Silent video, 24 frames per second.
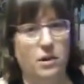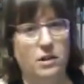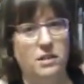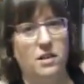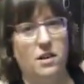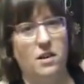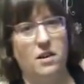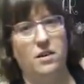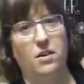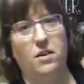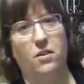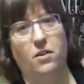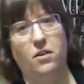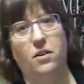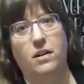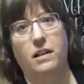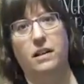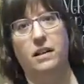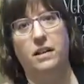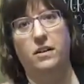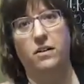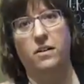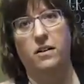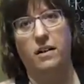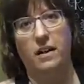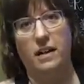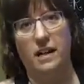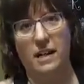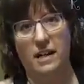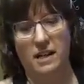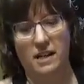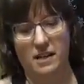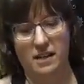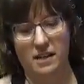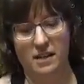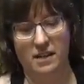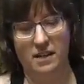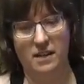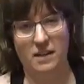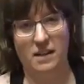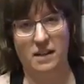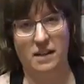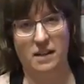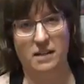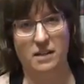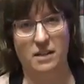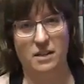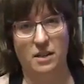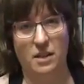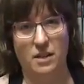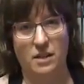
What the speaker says: on earlier and it's